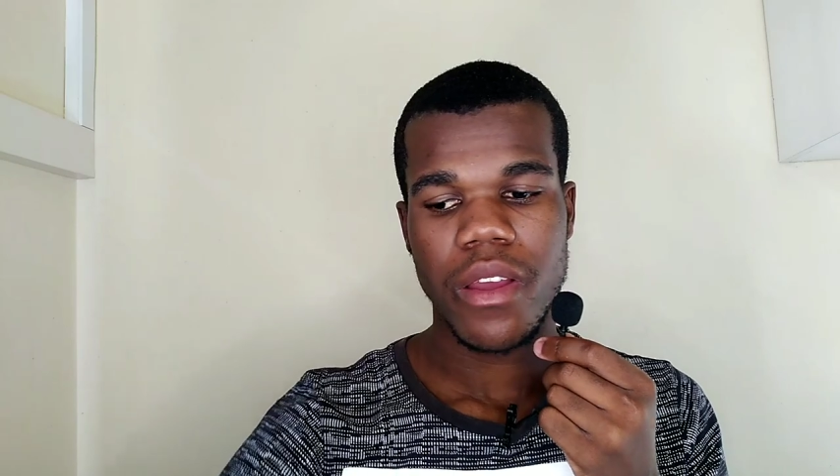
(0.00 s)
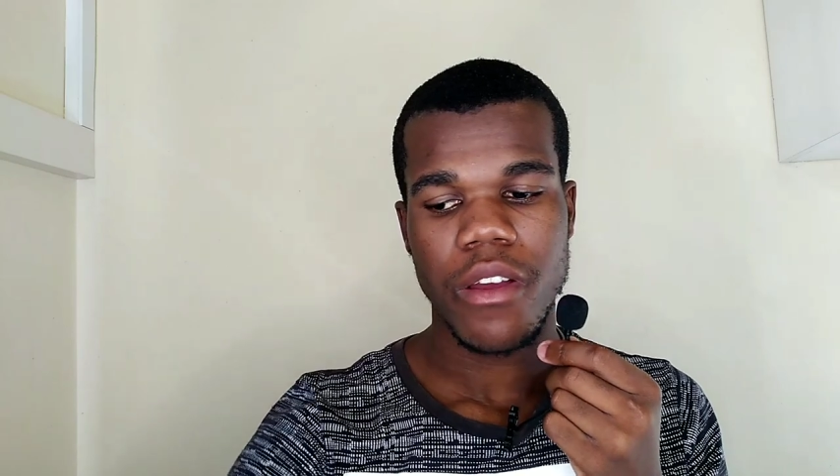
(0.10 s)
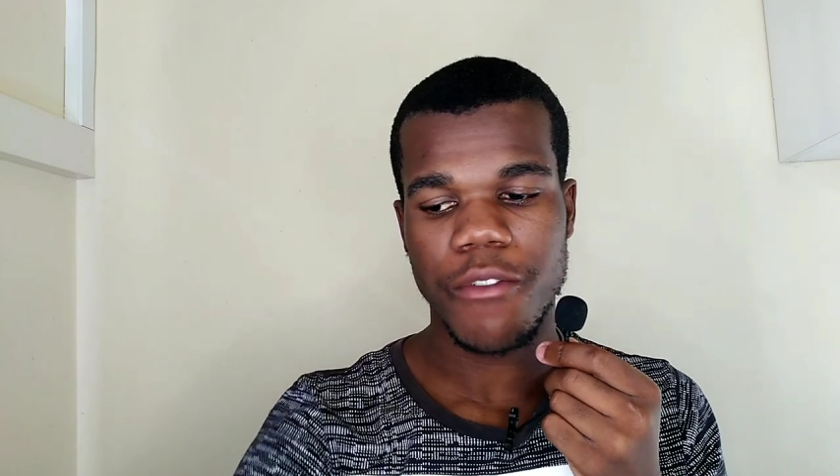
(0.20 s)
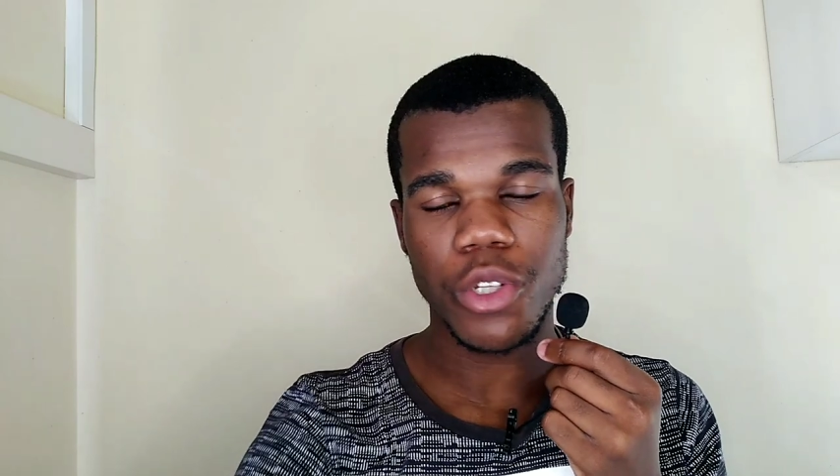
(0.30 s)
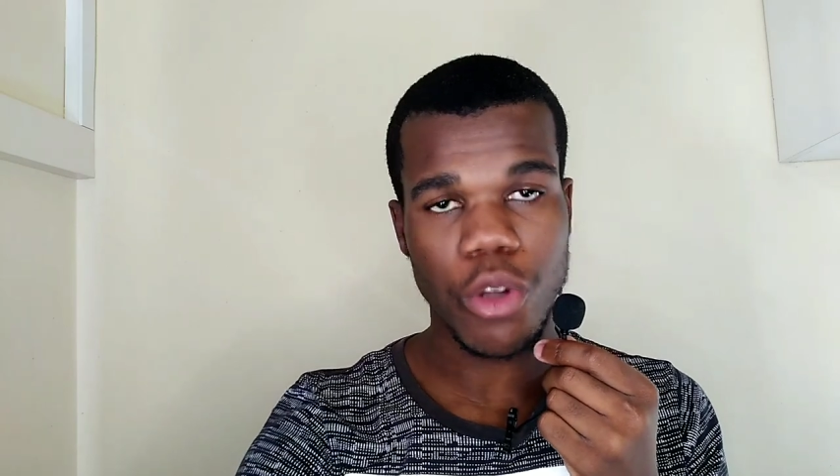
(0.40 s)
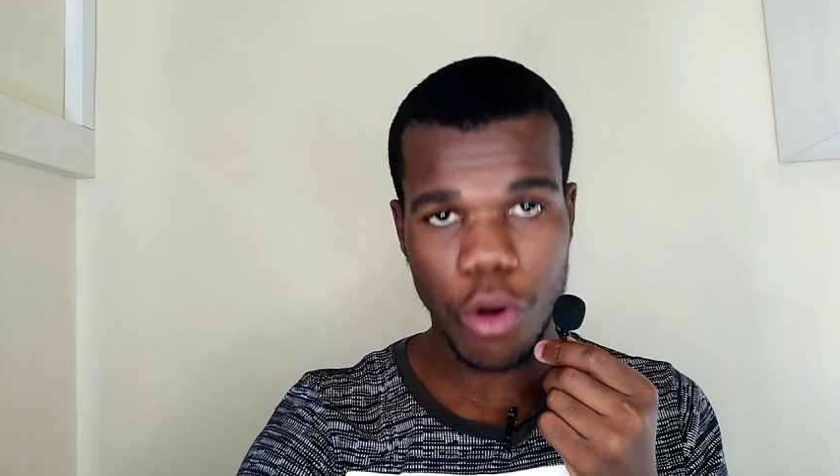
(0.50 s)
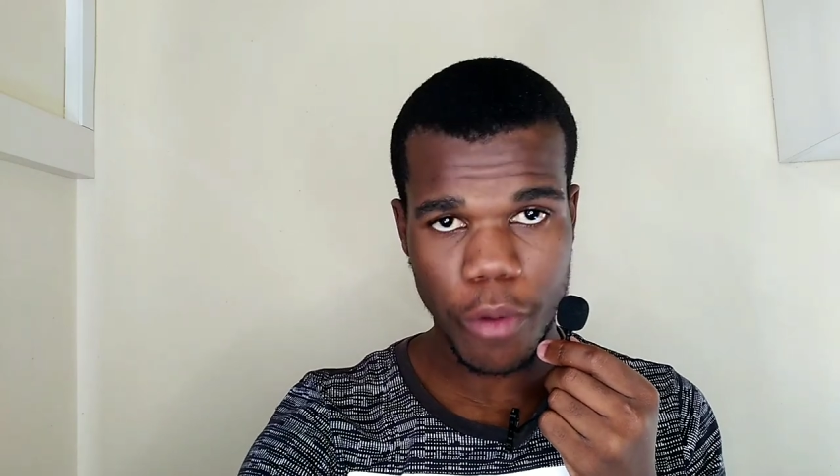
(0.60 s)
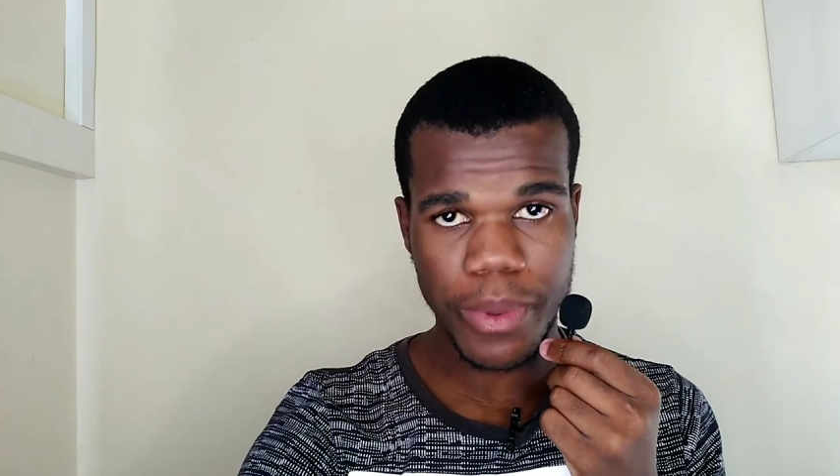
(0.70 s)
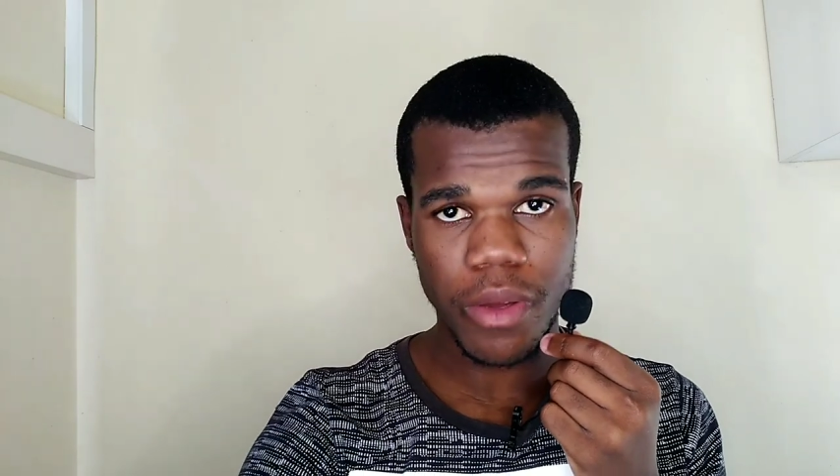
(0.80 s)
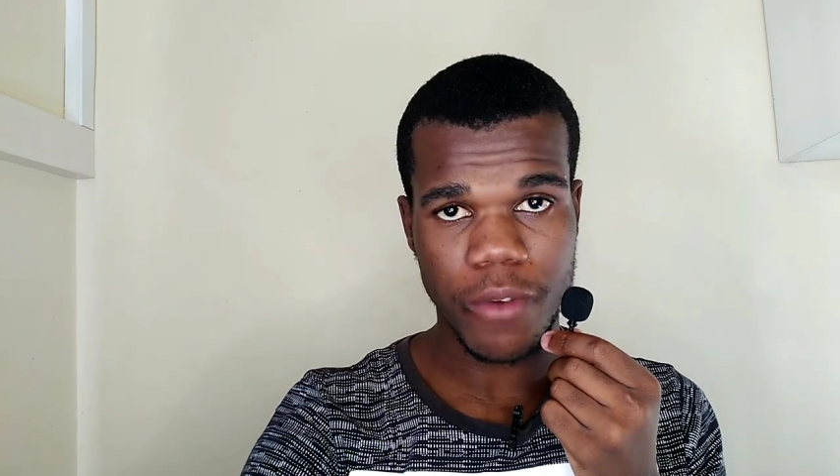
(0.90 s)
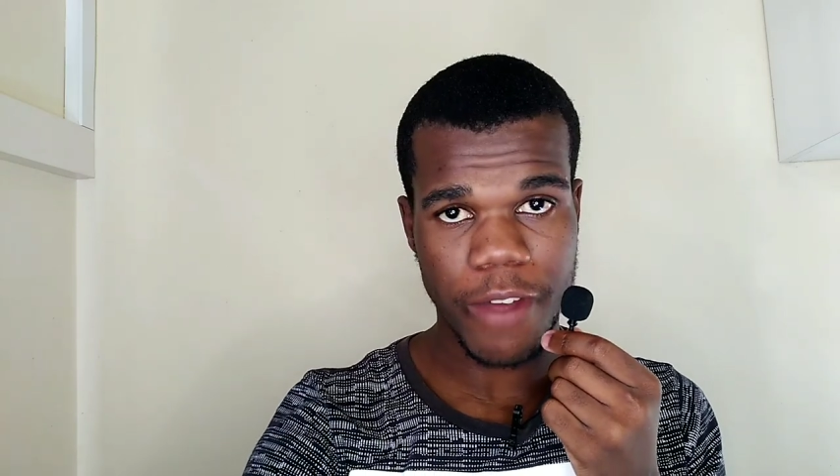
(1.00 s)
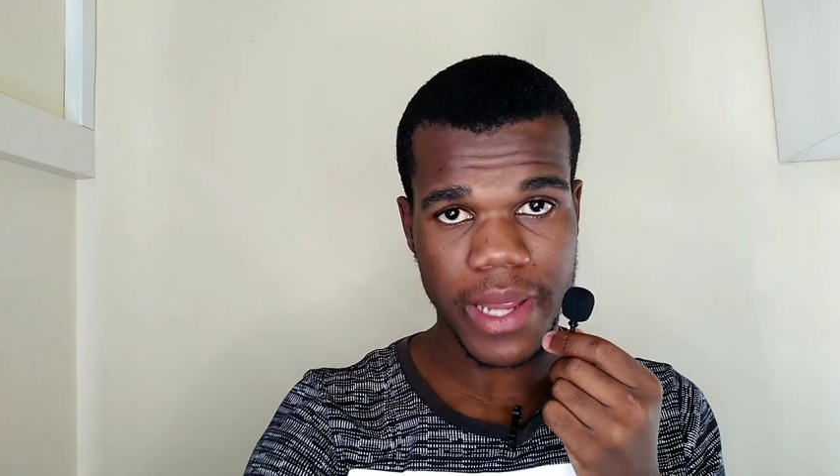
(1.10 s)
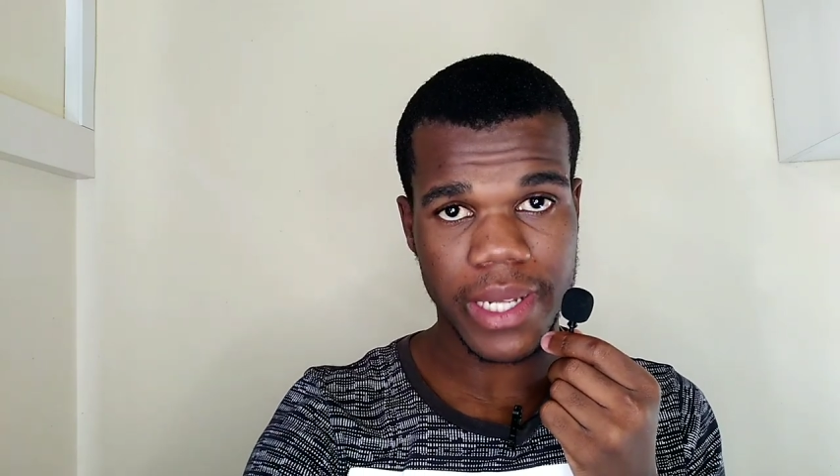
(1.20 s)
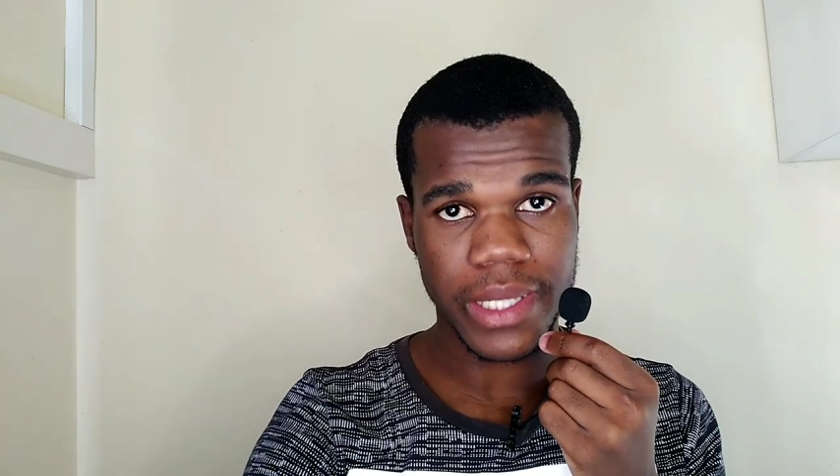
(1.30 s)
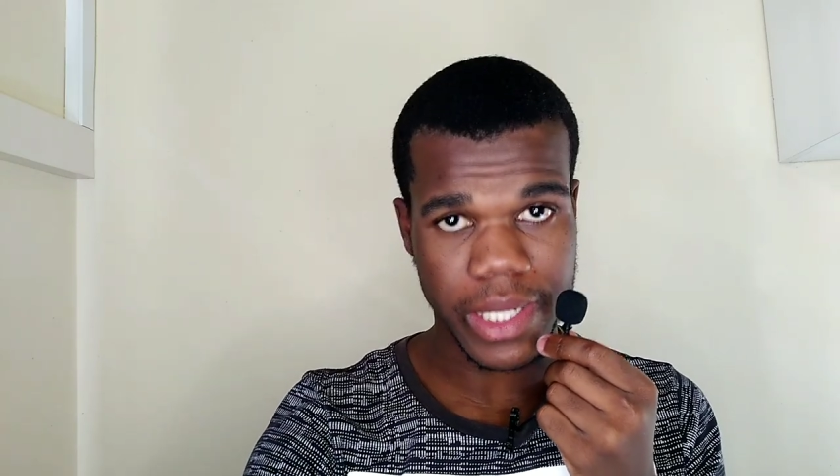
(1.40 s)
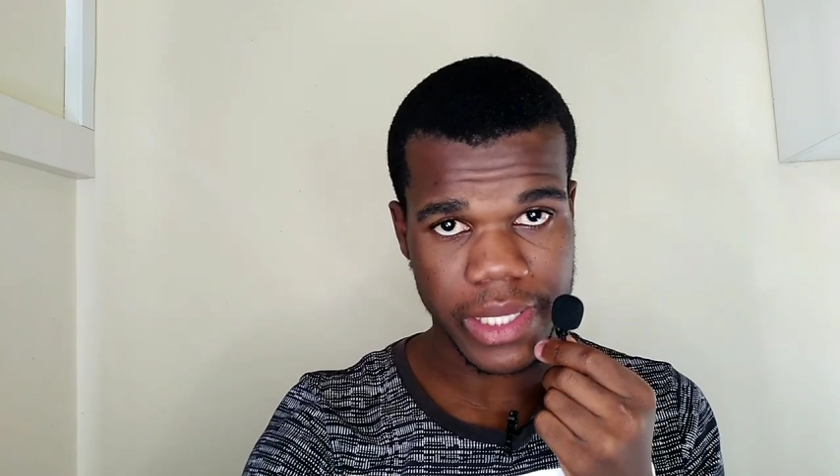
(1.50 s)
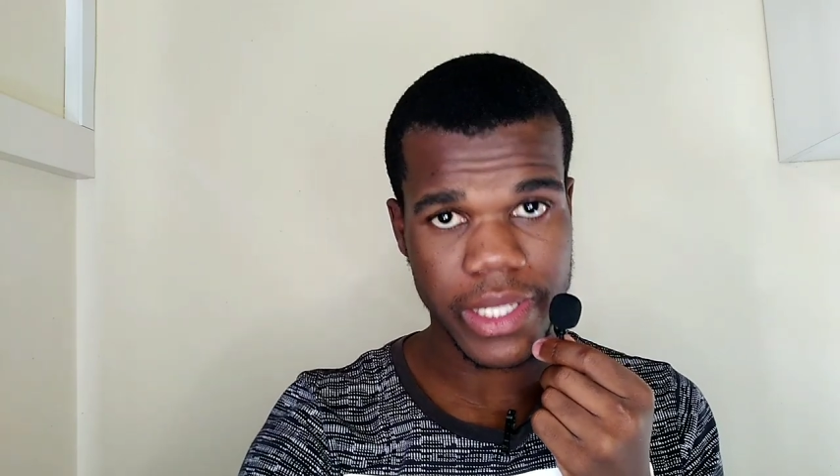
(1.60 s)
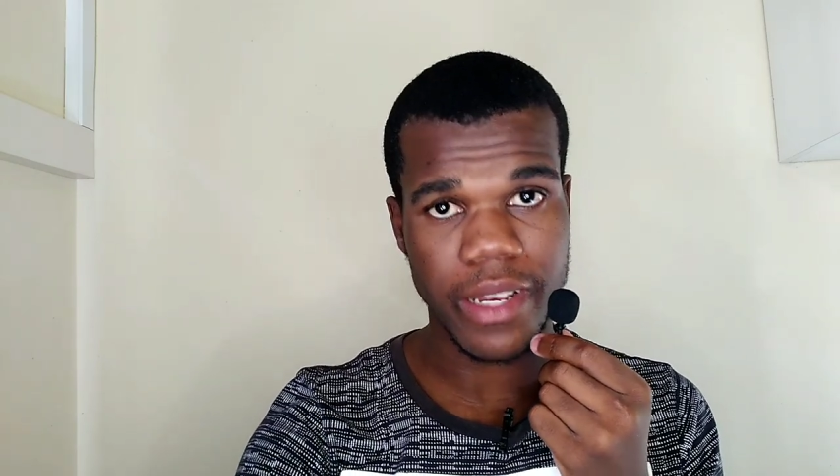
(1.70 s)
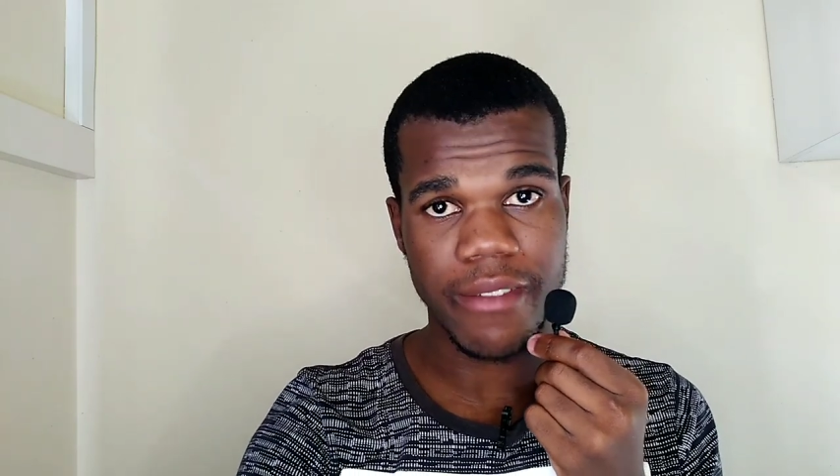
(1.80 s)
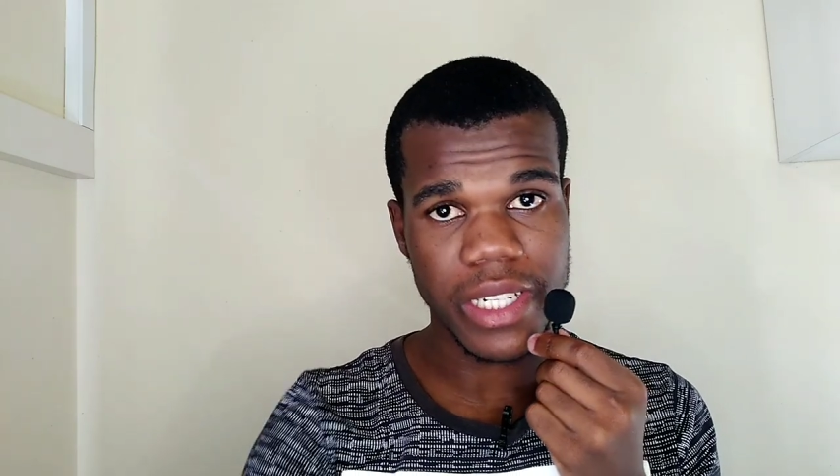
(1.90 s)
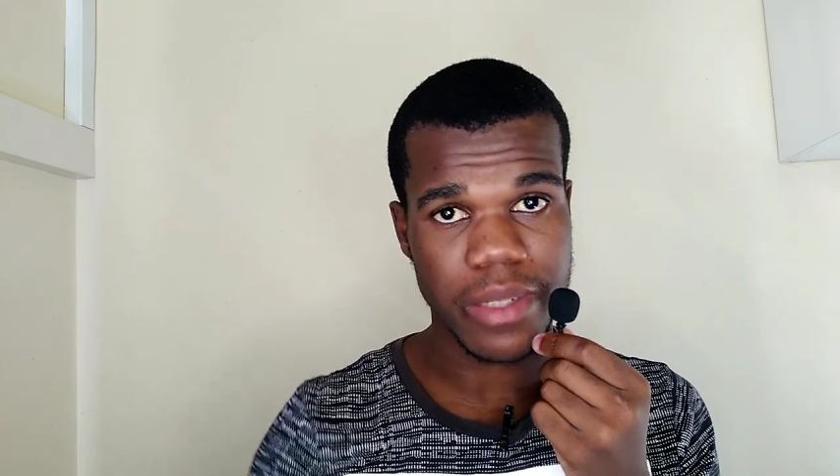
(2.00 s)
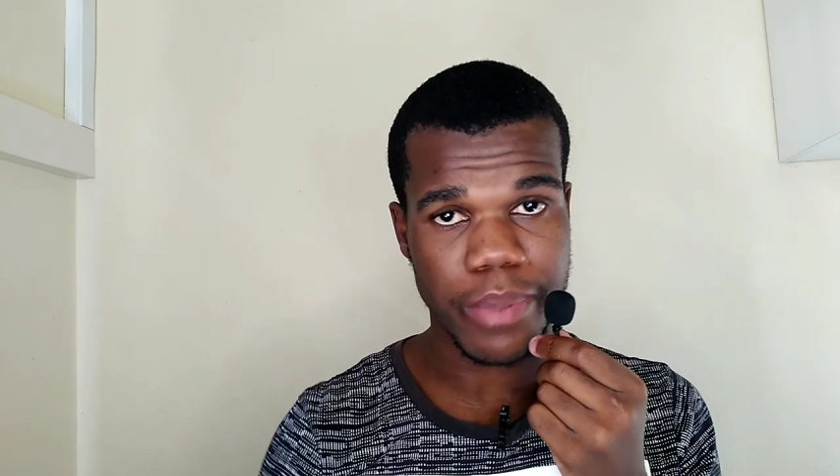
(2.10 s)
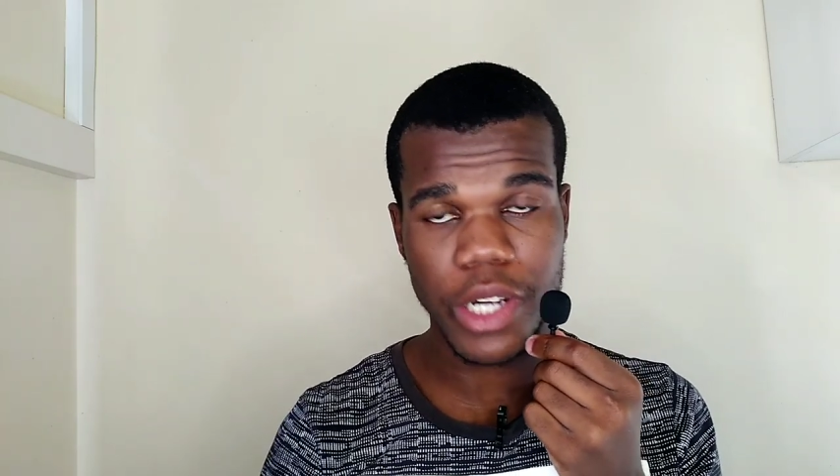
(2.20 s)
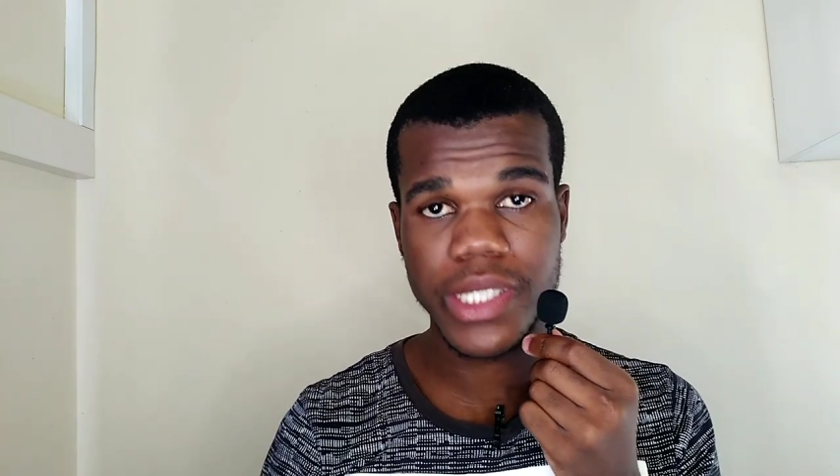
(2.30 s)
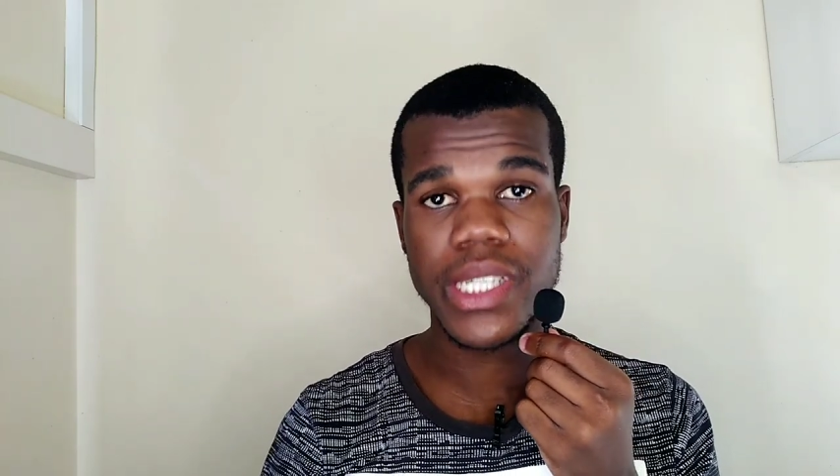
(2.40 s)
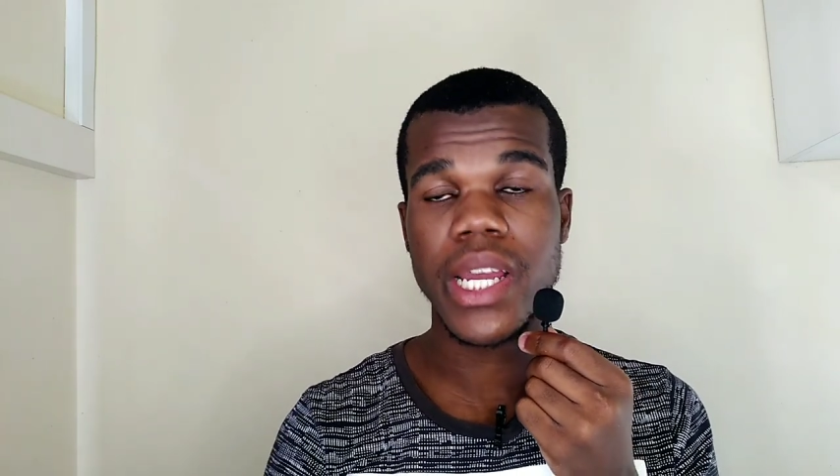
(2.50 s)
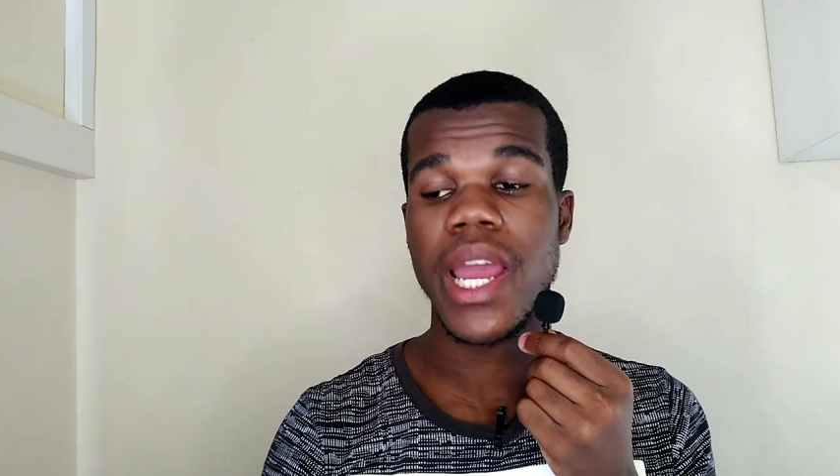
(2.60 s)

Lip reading: photocopy your final grade 11 report